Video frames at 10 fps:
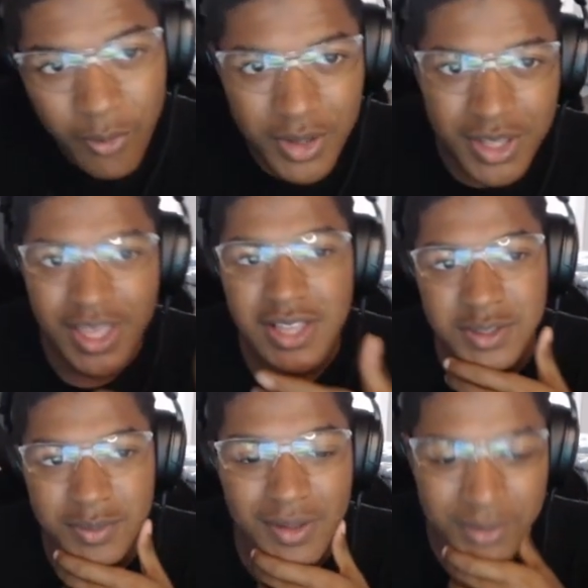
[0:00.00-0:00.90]
We could gain
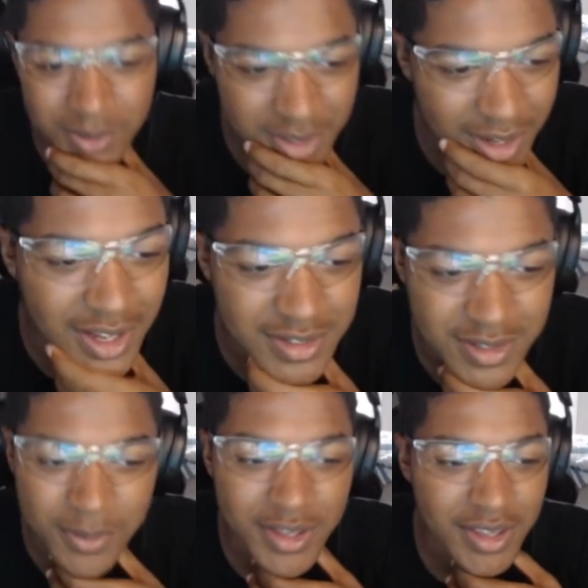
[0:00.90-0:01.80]
some levels.
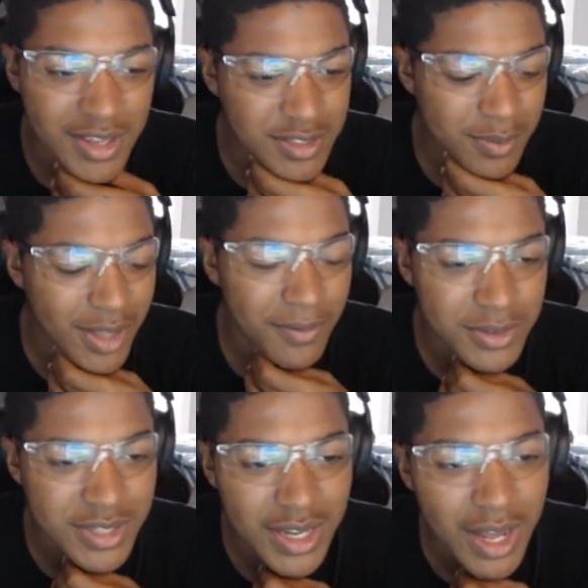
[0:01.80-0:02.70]
Honestly, we could gain some levels.
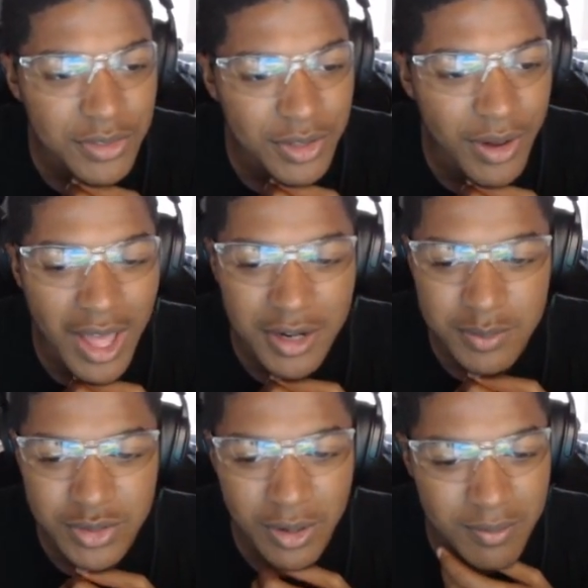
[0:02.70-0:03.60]
Get out there, Adam.
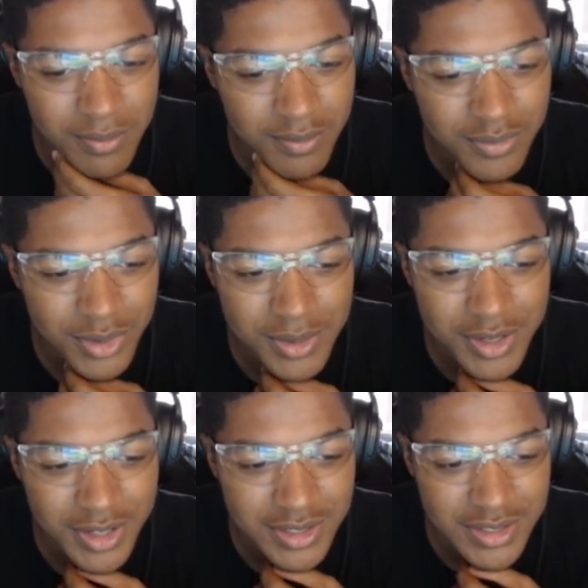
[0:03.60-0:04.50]
Start throwing
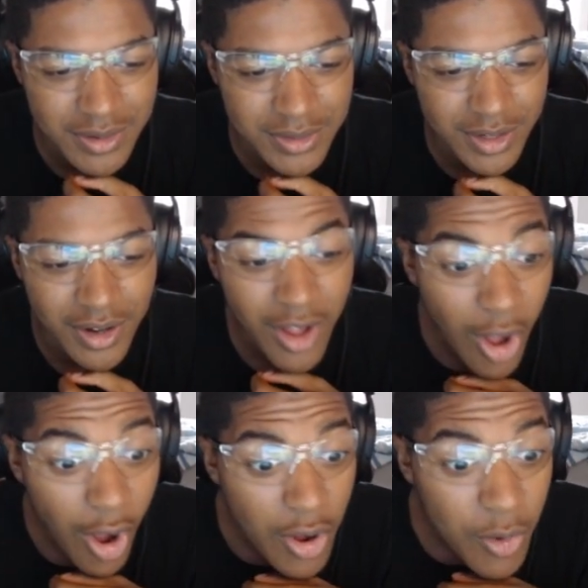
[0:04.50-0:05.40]
your nuts out there.
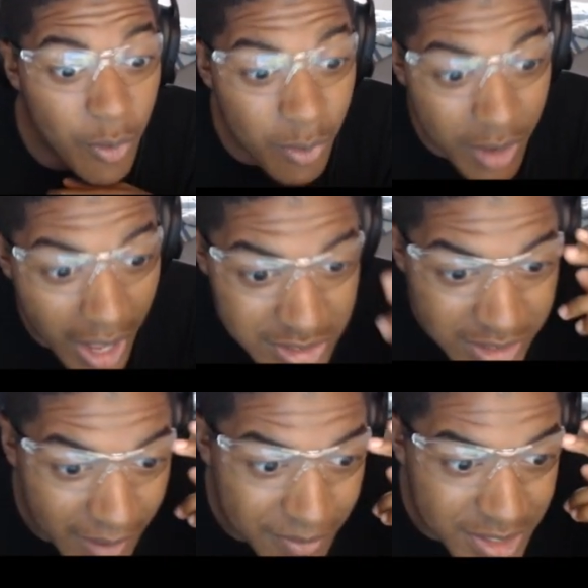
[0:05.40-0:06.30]
We
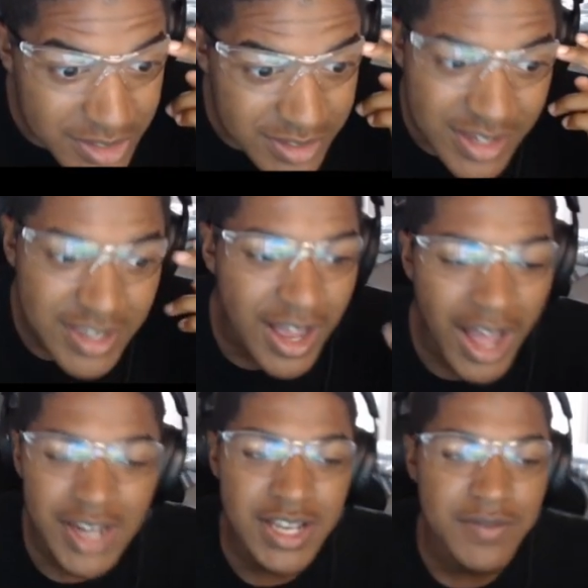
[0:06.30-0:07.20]
actually have Leech Seed.
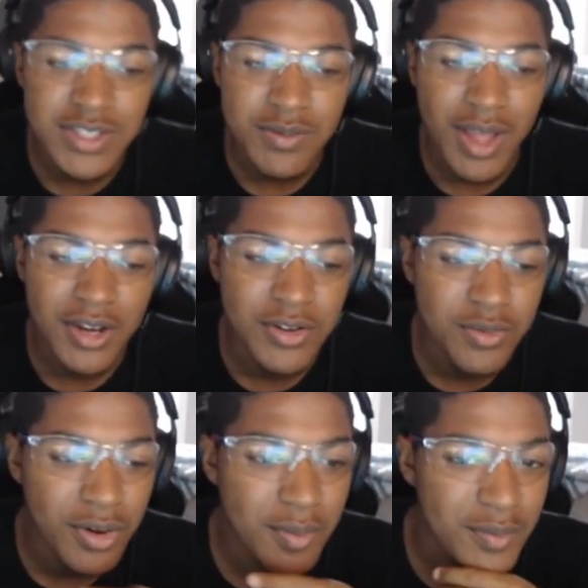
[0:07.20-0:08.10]
I didn't even see we had a new
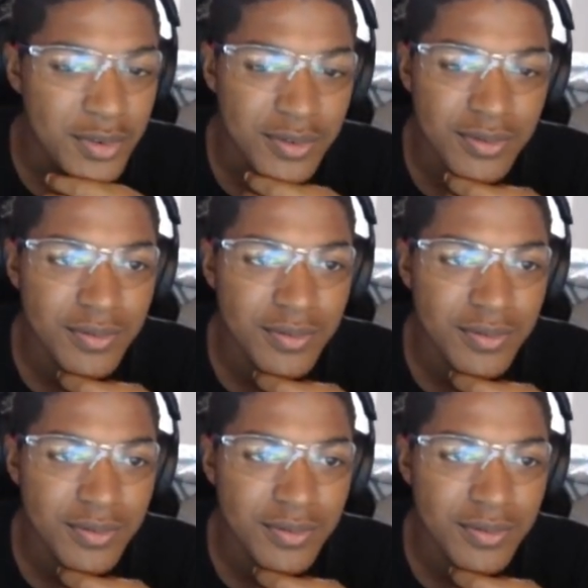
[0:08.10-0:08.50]
Pokemon move.